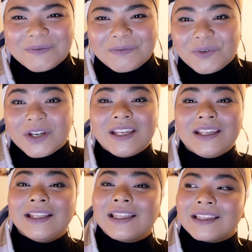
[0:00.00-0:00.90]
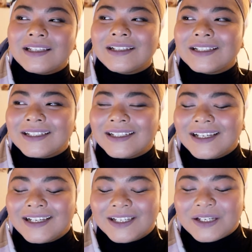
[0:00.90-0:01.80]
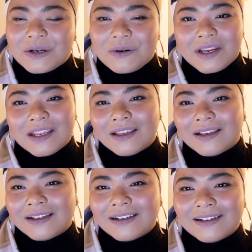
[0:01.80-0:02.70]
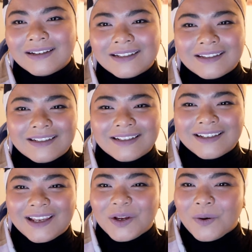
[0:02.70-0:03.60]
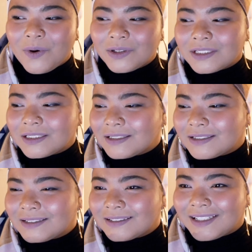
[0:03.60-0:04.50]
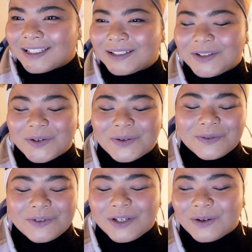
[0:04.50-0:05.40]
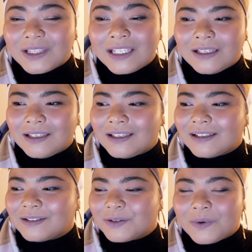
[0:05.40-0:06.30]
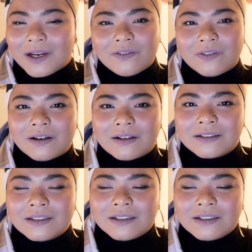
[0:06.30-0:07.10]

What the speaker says: breathe, drink, get your water, get, you know, drink your tea, do whatever,